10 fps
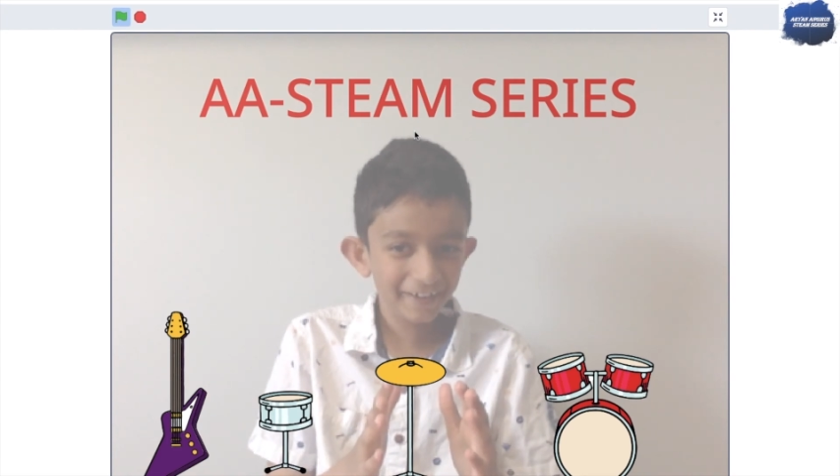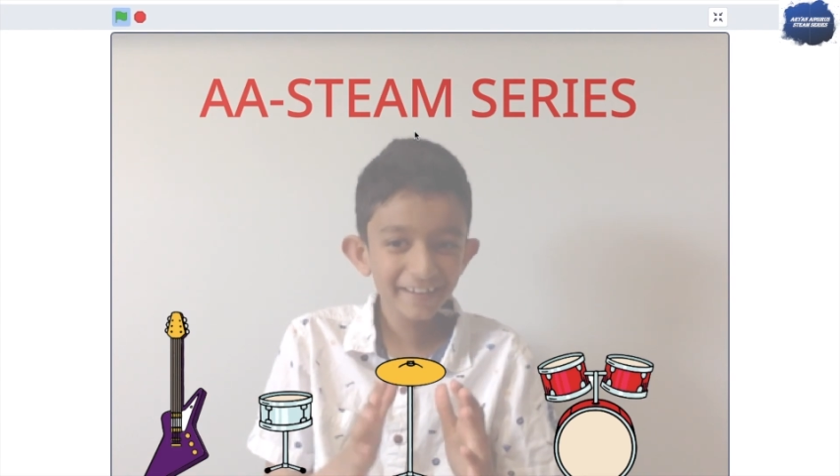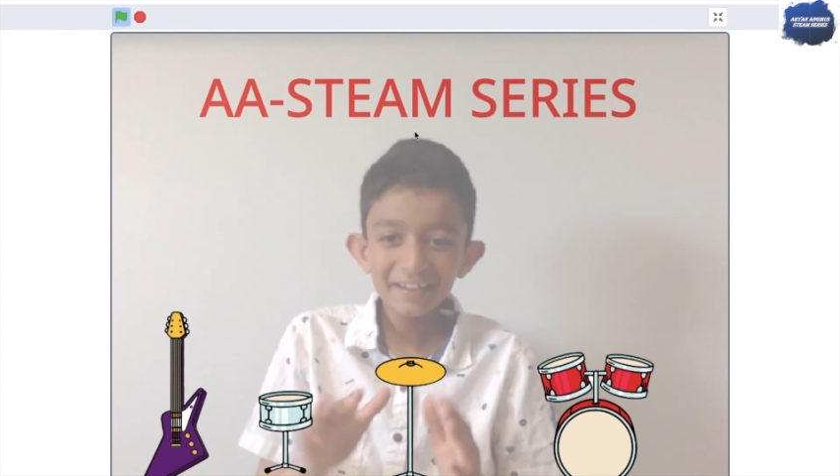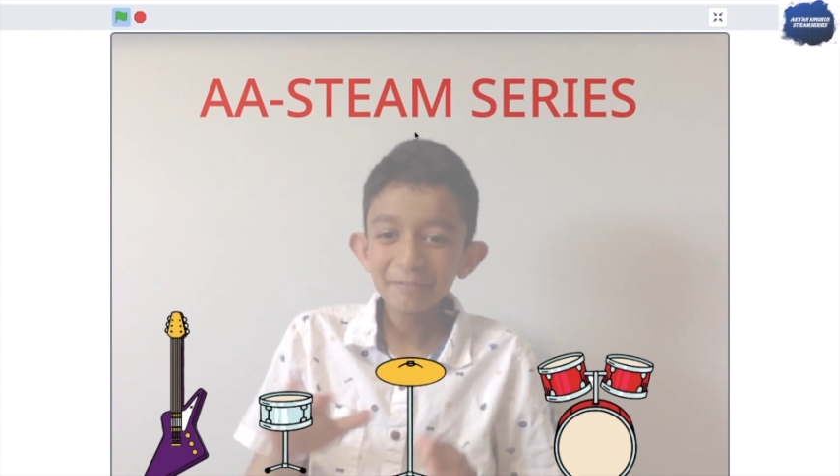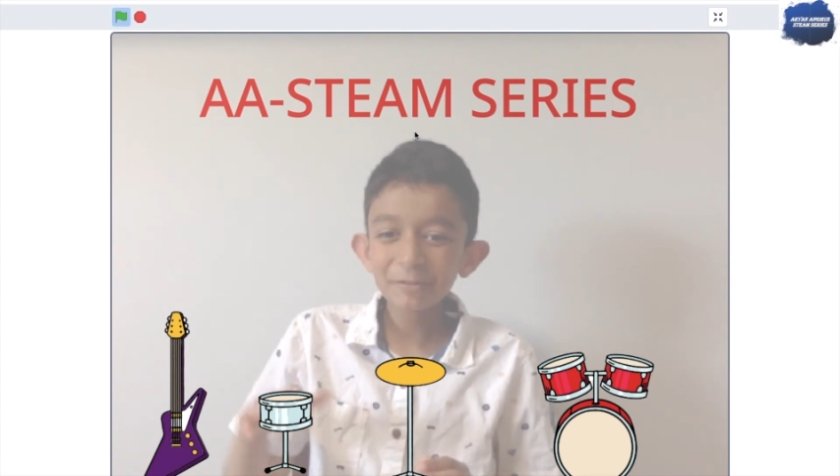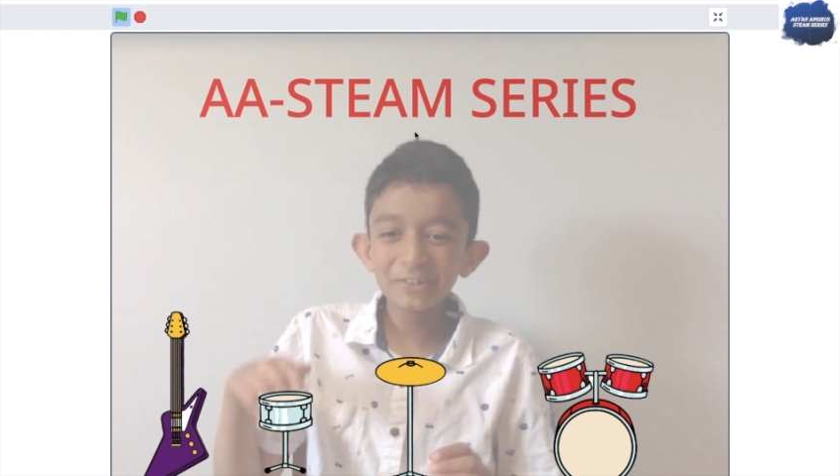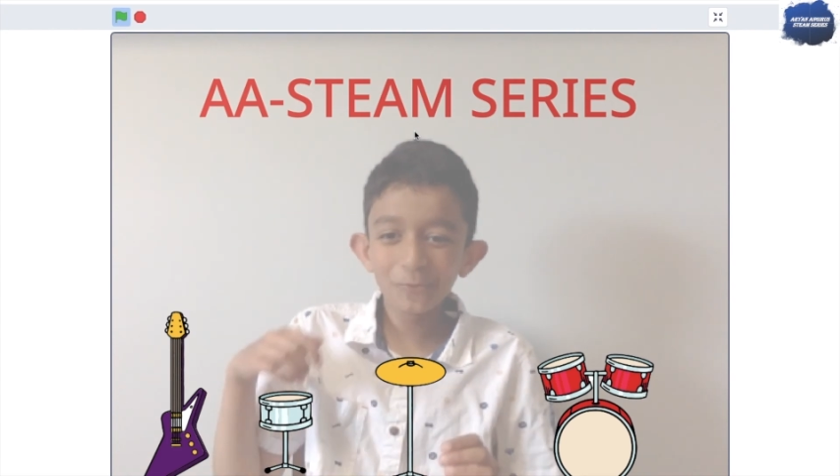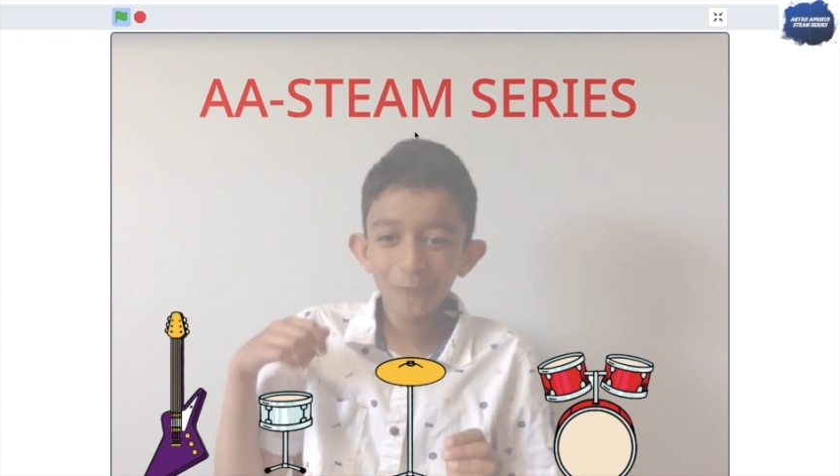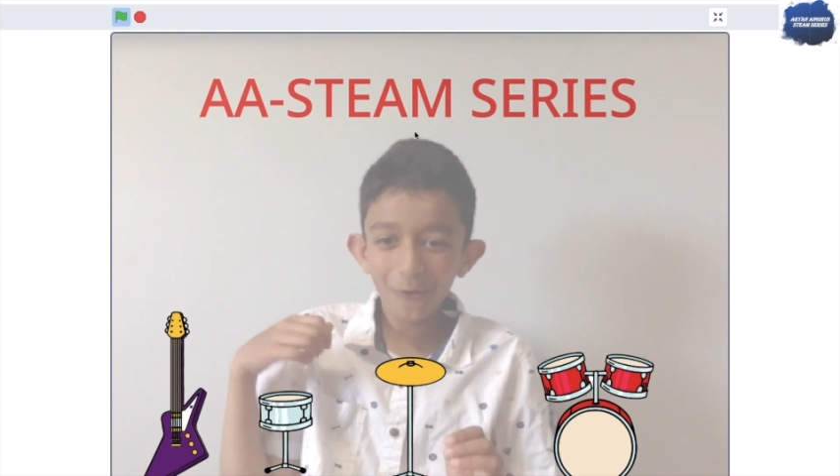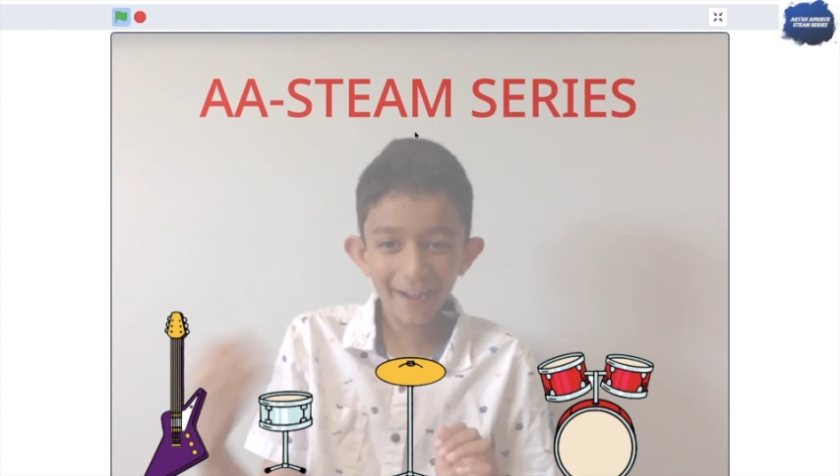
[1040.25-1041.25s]
you
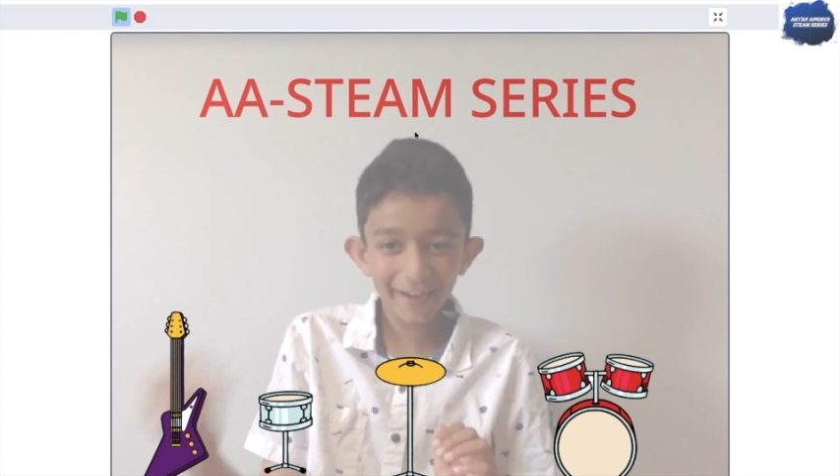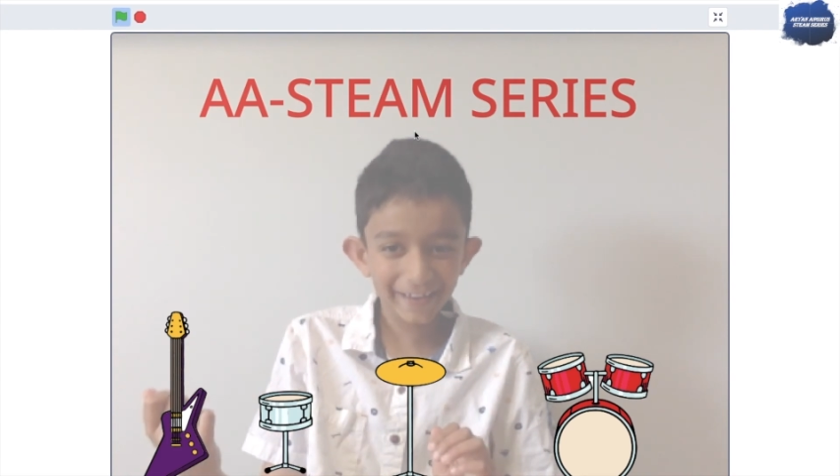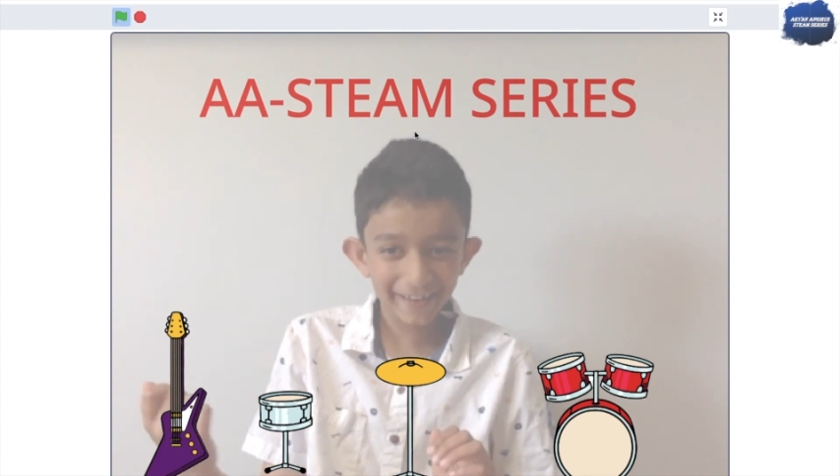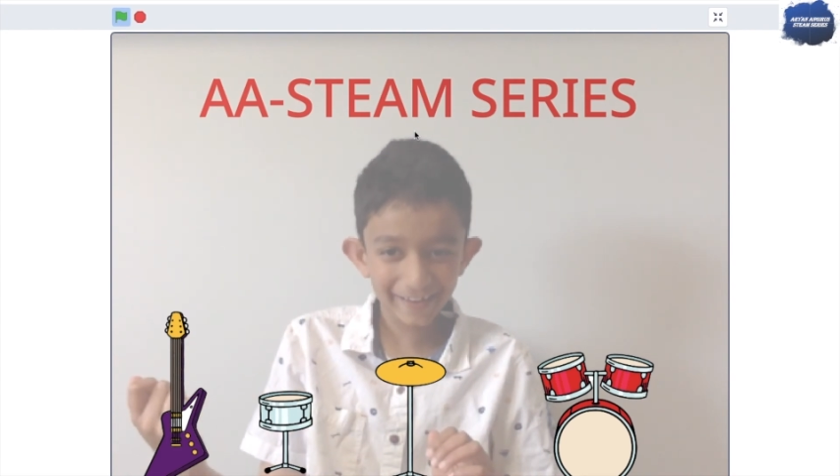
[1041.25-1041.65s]
whack it.